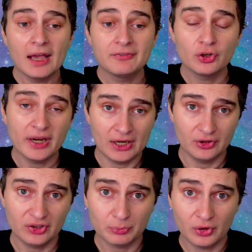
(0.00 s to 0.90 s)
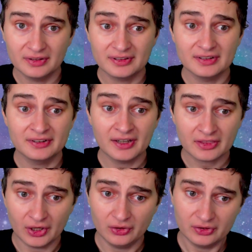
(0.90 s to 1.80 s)
If your Aries Moon is in the sixth
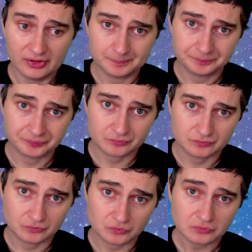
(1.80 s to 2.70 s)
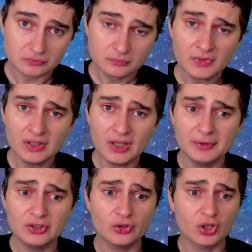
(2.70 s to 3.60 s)
house, that
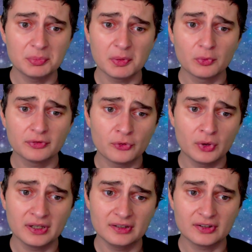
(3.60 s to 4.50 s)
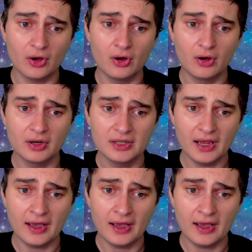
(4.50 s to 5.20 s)
means you're going to be more focused on